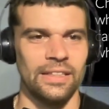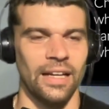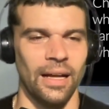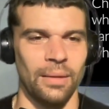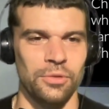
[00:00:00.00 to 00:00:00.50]

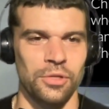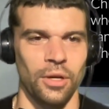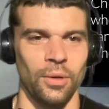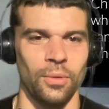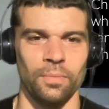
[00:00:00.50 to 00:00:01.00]
Um,
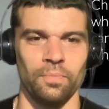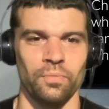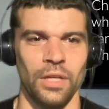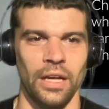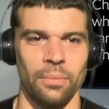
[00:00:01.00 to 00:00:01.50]
so
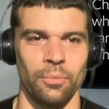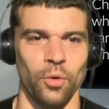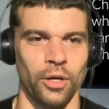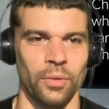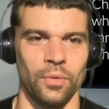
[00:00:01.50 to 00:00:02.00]
uh,
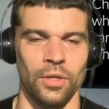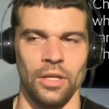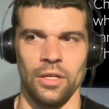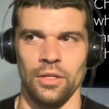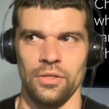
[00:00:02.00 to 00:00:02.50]
Morgan
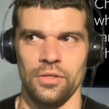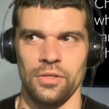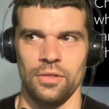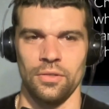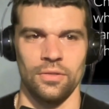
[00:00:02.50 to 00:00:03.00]

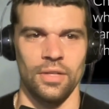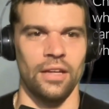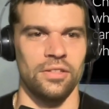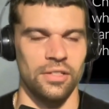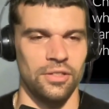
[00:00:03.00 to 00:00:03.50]
is
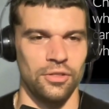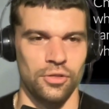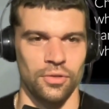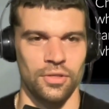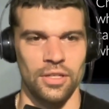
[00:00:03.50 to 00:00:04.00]
Tennessee
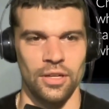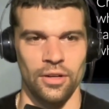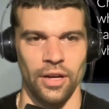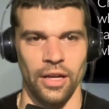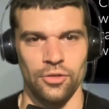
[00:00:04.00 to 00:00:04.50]
Teacher of the
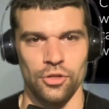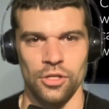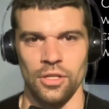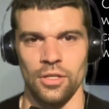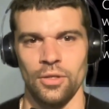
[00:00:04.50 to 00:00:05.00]
Year, and
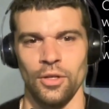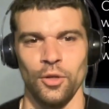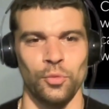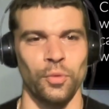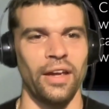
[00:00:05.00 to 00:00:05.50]
she
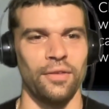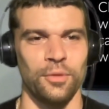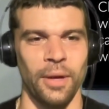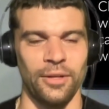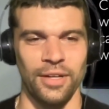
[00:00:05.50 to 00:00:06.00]
raved
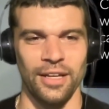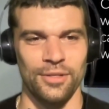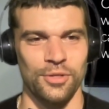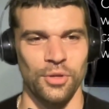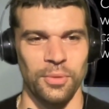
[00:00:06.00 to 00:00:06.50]
about you,
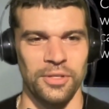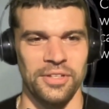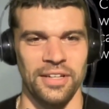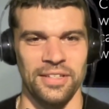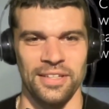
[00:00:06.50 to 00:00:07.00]
Nancy. So I'm
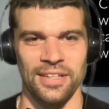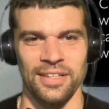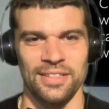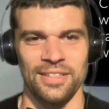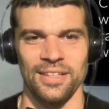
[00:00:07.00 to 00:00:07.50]
excited
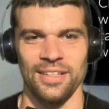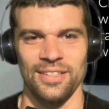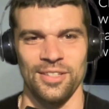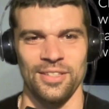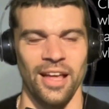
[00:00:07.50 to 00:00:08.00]
to to
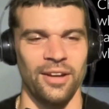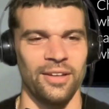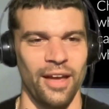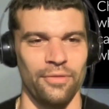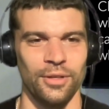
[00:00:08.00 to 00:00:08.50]
sit down and
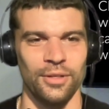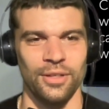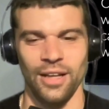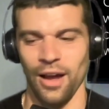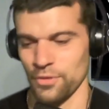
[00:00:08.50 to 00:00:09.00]
have a
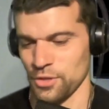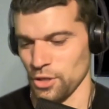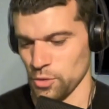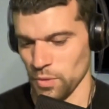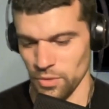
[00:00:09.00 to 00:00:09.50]

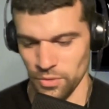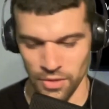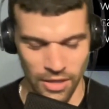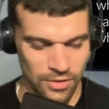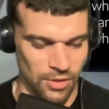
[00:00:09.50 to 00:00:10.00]
conversation with you
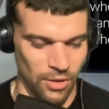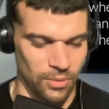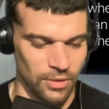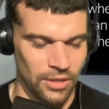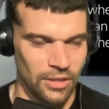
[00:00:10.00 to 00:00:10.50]
tonight. So